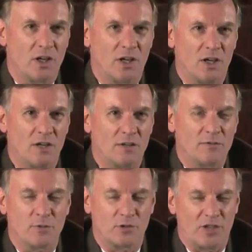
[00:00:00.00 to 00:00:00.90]

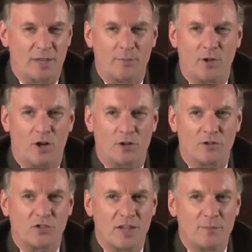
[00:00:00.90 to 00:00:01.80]
for example, are
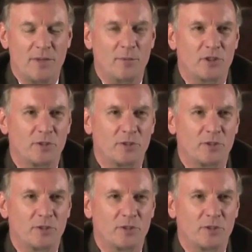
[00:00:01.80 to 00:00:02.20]
the same people